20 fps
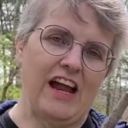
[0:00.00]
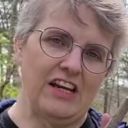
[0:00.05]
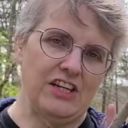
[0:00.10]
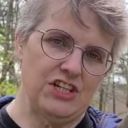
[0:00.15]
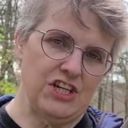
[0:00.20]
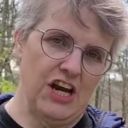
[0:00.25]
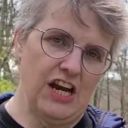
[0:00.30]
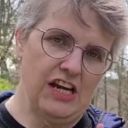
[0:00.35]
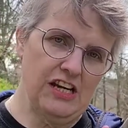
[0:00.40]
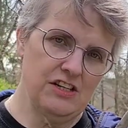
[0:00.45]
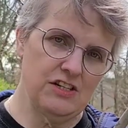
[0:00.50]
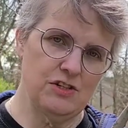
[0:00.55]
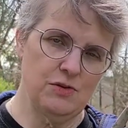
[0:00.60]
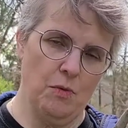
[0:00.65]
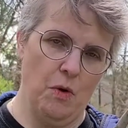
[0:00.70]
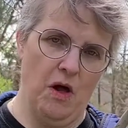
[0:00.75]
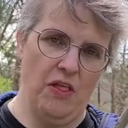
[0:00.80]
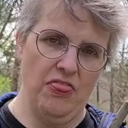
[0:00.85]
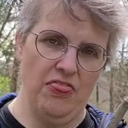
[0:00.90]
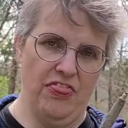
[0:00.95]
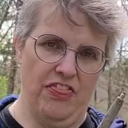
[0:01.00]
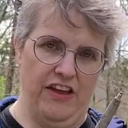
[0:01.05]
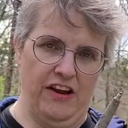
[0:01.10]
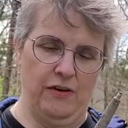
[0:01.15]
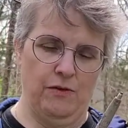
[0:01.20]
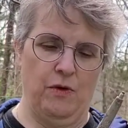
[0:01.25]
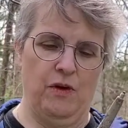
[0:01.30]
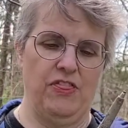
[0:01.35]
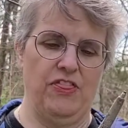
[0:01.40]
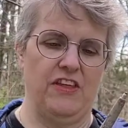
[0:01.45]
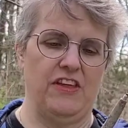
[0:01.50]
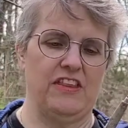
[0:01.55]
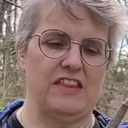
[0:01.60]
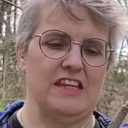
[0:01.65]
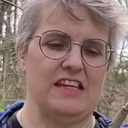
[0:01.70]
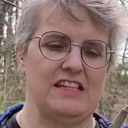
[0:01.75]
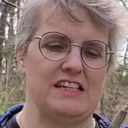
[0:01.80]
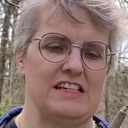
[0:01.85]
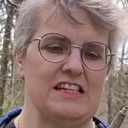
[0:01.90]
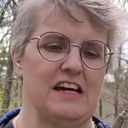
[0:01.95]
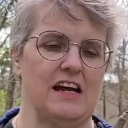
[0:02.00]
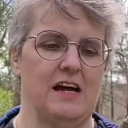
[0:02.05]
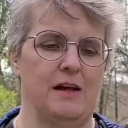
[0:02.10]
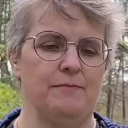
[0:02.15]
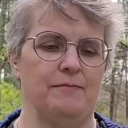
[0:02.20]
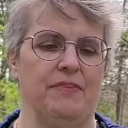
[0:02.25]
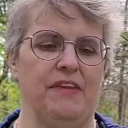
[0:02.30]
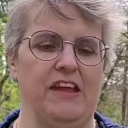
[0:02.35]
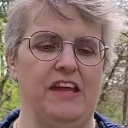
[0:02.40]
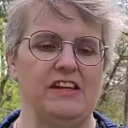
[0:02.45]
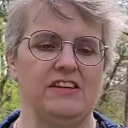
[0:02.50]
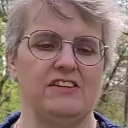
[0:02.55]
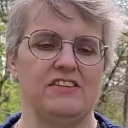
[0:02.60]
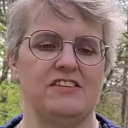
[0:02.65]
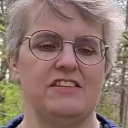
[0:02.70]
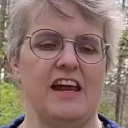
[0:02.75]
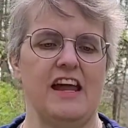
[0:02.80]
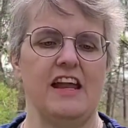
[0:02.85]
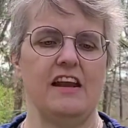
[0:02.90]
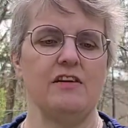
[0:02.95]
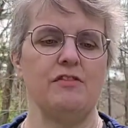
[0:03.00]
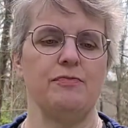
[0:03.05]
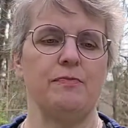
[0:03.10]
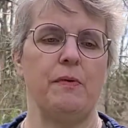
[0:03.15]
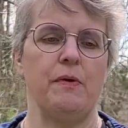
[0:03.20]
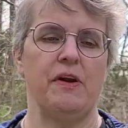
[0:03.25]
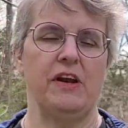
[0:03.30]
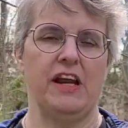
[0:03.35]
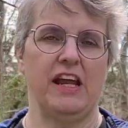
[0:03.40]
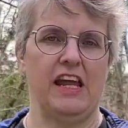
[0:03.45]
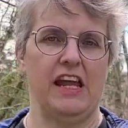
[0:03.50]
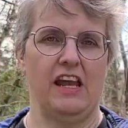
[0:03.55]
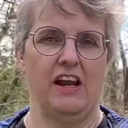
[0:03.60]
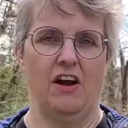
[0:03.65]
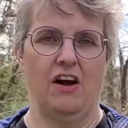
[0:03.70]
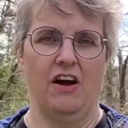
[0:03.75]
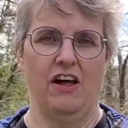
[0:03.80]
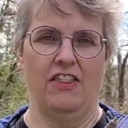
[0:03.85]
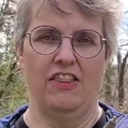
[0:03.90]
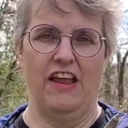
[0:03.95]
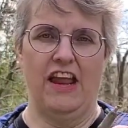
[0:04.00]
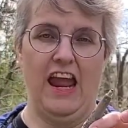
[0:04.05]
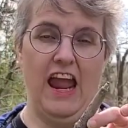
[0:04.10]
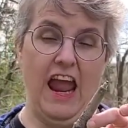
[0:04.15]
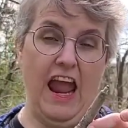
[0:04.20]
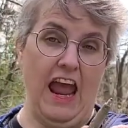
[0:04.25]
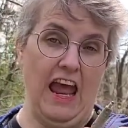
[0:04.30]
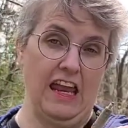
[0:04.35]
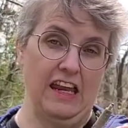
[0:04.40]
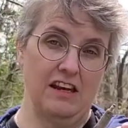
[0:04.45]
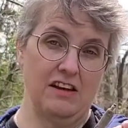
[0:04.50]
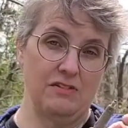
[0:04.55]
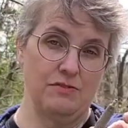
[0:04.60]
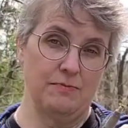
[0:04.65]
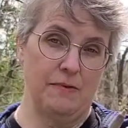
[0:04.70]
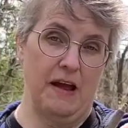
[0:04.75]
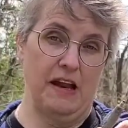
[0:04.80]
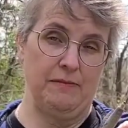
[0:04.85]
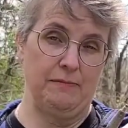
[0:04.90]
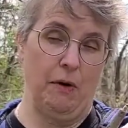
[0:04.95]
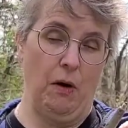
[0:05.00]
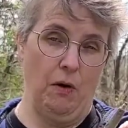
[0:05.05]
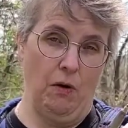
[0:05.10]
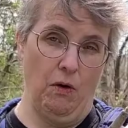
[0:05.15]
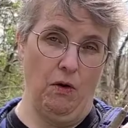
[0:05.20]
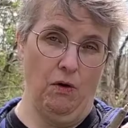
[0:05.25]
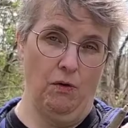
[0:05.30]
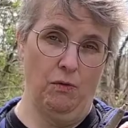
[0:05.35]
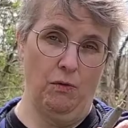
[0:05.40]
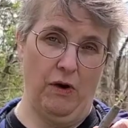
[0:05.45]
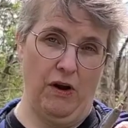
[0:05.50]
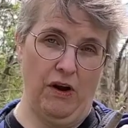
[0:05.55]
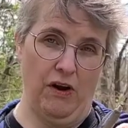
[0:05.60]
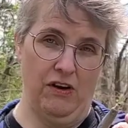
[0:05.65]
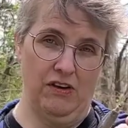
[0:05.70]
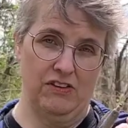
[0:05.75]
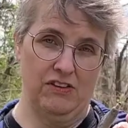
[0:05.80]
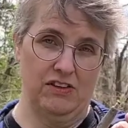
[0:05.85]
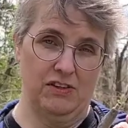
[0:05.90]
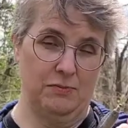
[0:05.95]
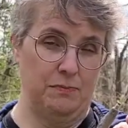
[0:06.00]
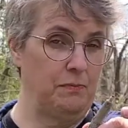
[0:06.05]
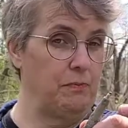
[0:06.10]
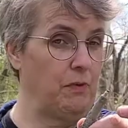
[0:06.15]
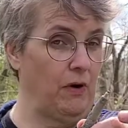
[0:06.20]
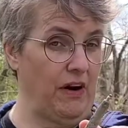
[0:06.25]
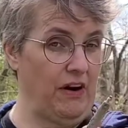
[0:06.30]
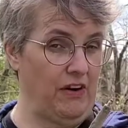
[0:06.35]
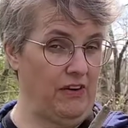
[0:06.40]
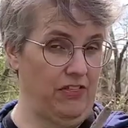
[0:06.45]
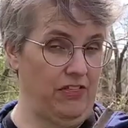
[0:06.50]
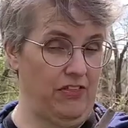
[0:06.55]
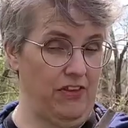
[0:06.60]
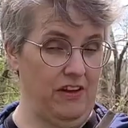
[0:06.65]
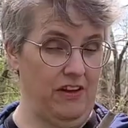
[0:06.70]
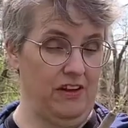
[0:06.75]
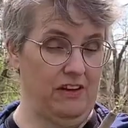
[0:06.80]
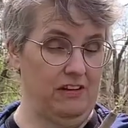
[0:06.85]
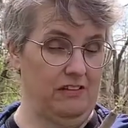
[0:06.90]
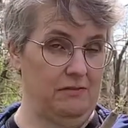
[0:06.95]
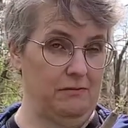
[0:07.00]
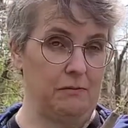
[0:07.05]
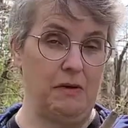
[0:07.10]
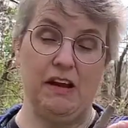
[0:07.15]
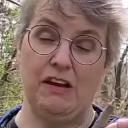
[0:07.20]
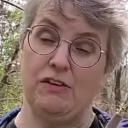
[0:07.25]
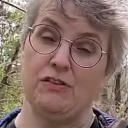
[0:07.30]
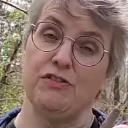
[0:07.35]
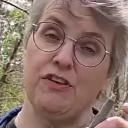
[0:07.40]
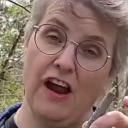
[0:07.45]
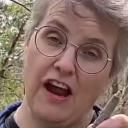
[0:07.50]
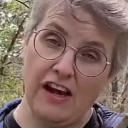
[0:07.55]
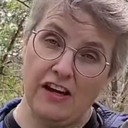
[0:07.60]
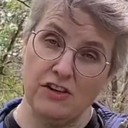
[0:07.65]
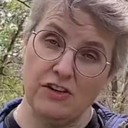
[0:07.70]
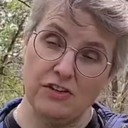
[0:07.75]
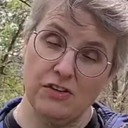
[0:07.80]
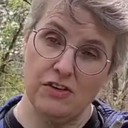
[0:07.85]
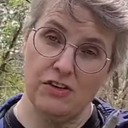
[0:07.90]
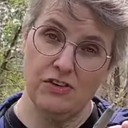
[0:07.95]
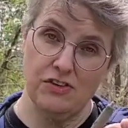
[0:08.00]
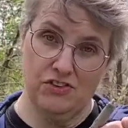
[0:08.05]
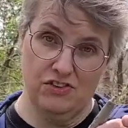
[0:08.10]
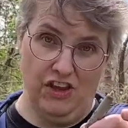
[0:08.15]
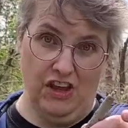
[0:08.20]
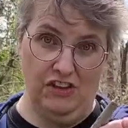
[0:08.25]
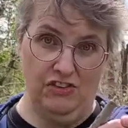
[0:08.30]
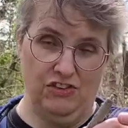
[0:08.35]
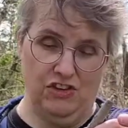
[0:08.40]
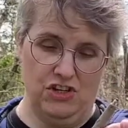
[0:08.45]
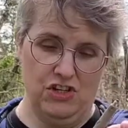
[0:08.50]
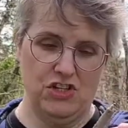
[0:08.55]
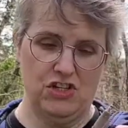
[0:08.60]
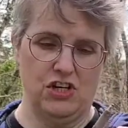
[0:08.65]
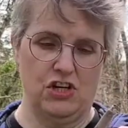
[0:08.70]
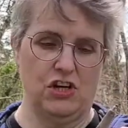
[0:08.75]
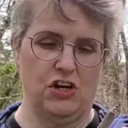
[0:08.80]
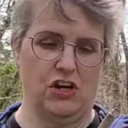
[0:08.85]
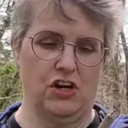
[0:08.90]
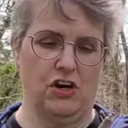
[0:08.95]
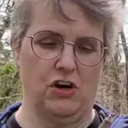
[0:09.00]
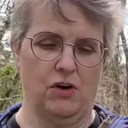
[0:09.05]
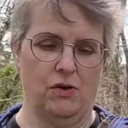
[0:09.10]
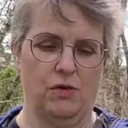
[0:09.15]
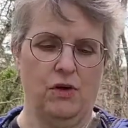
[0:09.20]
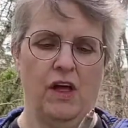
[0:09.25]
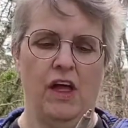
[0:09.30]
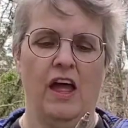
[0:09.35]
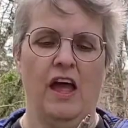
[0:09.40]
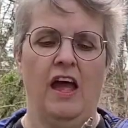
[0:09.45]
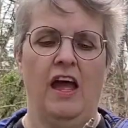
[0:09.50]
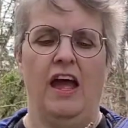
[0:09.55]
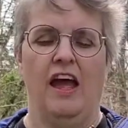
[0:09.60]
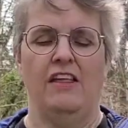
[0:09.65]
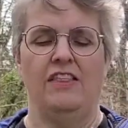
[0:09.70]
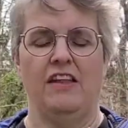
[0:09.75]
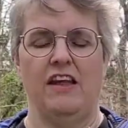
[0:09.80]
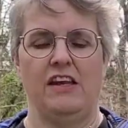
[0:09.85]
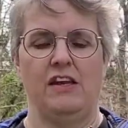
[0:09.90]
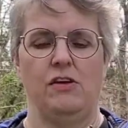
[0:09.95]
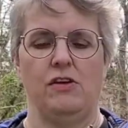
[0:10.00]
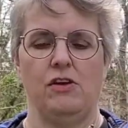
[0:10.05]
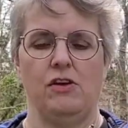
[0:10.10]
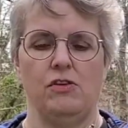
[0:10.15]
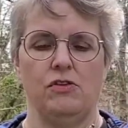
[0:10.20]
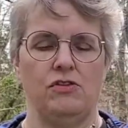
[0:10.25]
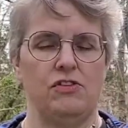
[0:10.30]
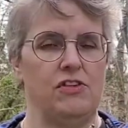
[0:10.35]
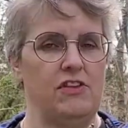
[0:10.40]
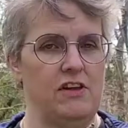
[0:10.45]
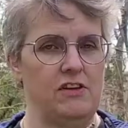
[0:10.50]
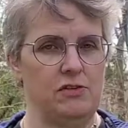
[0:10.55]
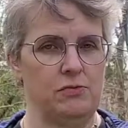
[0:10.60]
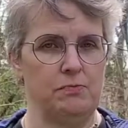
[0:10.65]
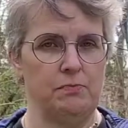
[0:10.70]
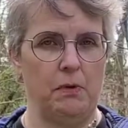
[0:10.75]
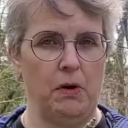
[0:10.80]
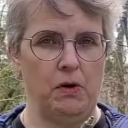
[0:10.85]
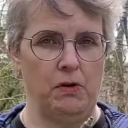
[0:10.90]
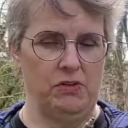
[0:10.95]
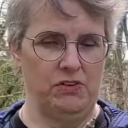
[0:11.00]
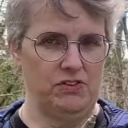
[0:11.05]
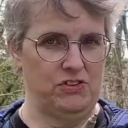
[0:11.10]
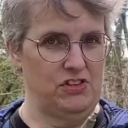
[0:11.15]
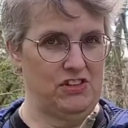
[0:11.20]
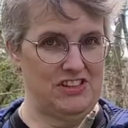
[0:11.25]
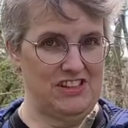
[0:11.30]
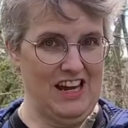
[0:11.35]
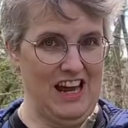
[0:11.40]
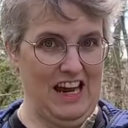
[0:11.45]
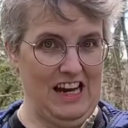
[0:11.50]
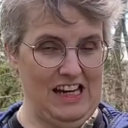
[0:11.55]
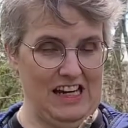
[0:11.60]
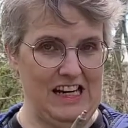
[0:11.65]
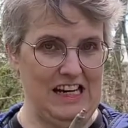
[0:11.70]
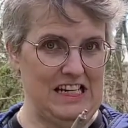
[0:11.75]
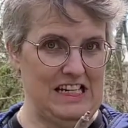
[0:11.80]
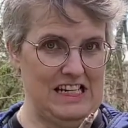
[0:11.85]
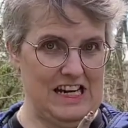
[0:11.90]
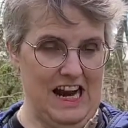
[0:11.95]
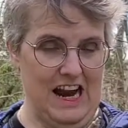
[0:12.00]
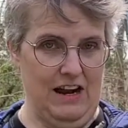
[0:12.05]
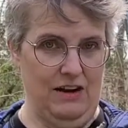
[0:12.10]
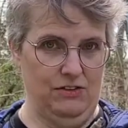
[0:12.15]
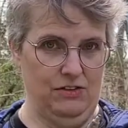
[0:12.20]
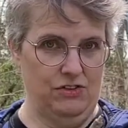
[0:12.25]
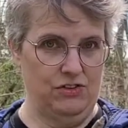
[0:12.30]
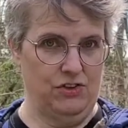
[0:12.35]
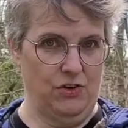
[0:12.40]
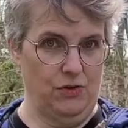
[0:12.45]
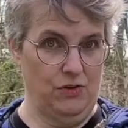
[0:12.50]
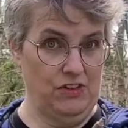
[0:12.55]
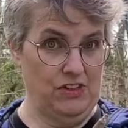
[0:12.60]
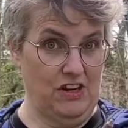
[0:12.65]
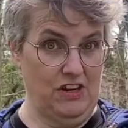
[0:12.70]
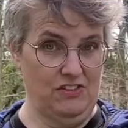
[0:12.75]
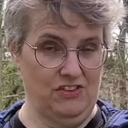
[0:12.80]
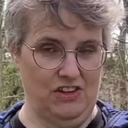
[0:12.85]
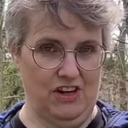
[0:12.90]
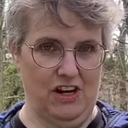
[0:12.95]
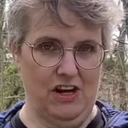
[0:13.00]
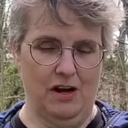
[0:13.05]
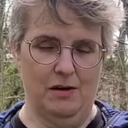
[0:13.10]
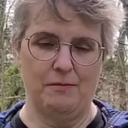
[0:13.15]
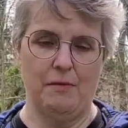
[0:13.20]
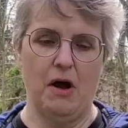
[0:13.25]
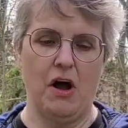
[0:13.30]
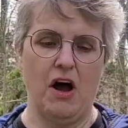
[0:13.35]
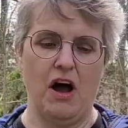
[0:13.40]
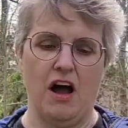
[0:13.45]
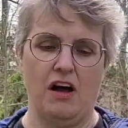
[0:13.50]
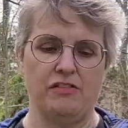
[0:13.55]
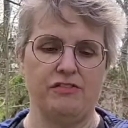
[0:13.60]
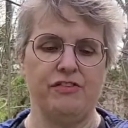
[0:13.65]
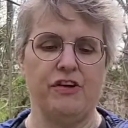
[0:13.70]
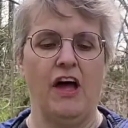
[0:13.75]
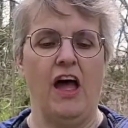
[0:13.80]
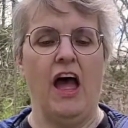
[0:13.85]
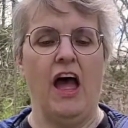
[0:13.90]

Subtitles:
I changed one thing with it this time. Instead of putting it on the end of my pole where the manufacturer says it should go, and then you use this bolt to tighten it down so it doesn't come off,